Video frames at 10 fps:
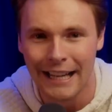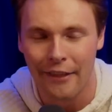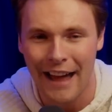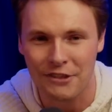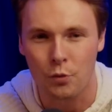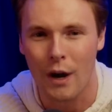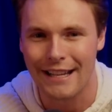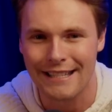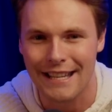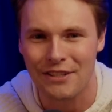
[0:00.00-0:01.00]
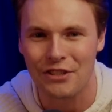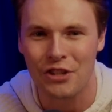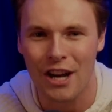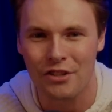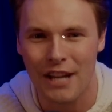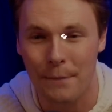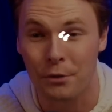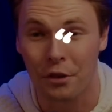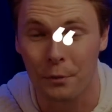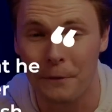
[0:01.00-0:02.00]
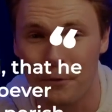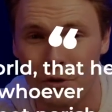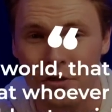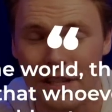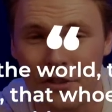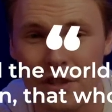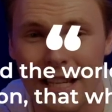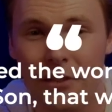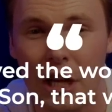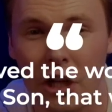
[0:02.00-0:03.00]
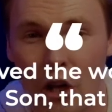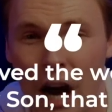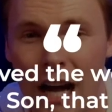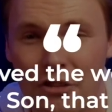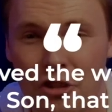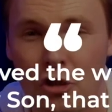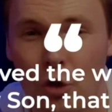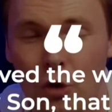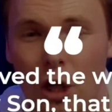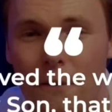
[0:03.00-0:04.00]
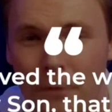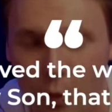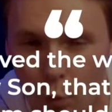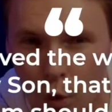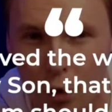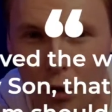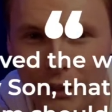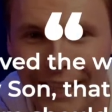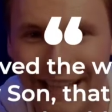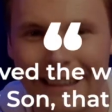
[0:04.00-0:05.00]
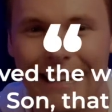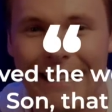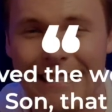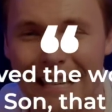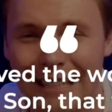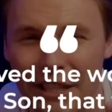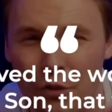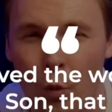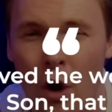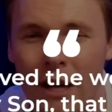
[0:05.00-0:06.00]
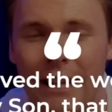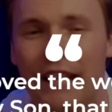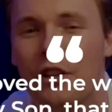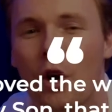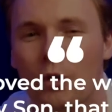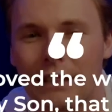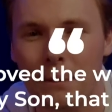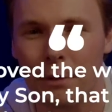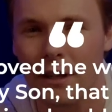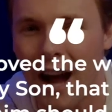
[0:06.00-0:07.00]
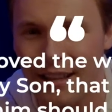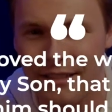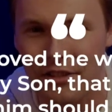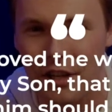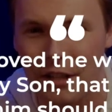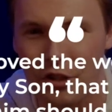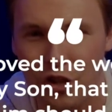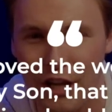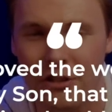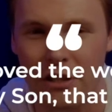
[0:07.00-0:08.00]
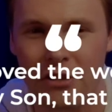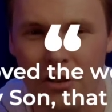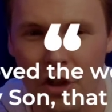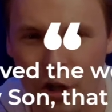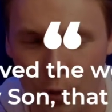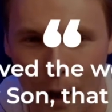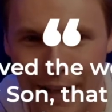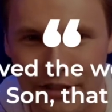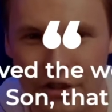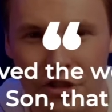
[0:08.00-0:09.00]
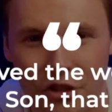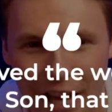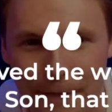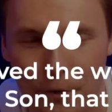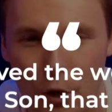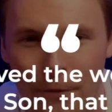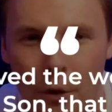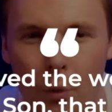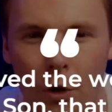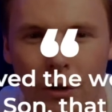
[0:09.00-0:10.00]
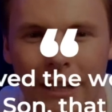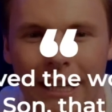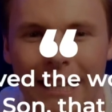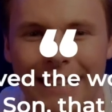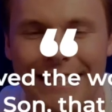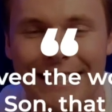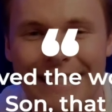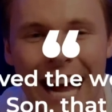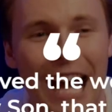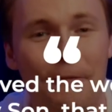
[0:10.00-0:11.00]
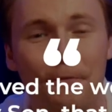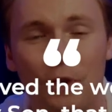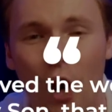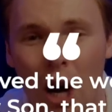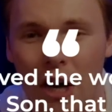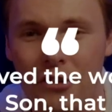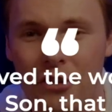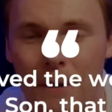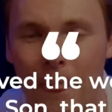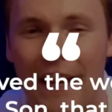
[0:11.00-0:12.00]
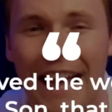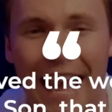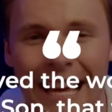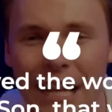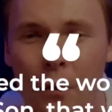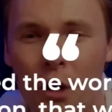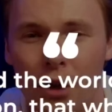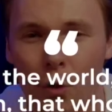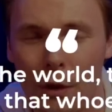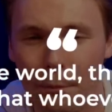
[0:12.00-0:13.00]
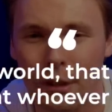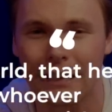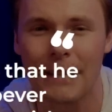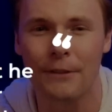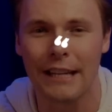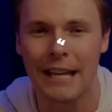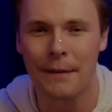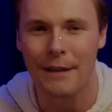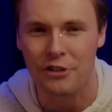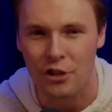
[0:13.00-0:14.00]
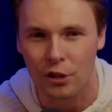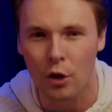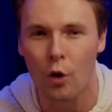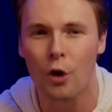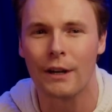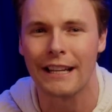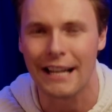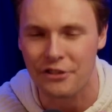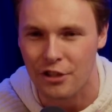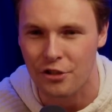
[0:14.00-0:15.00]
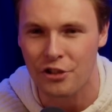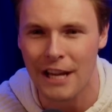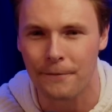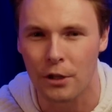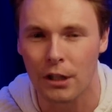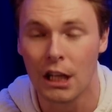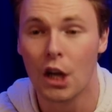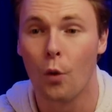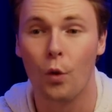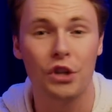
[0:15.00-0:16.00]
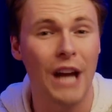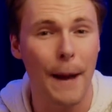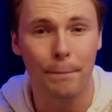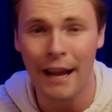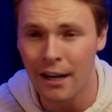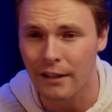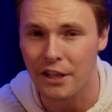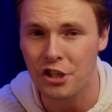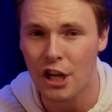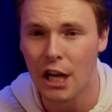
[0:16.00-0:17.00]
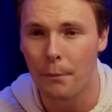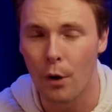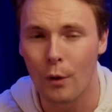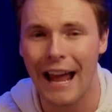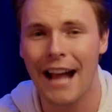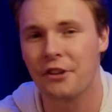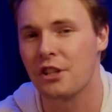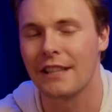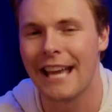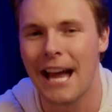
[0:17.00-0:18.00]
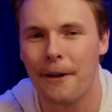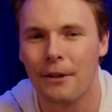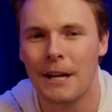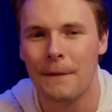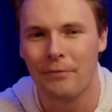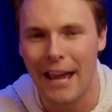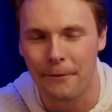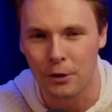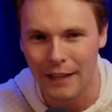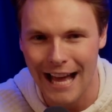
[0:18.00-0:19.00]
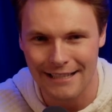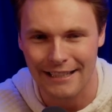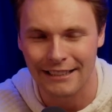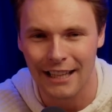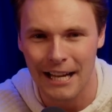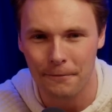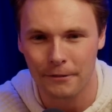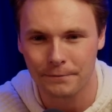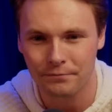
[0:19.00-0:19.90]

That's why it says in John chapter 3 verse 16 that God so loved the world that he sent his one and only begotten son Jesus the Christ the savior of the world to die for us that anyone who would believe in him as their lord and as their savior would not perish but would actually have everlasting life.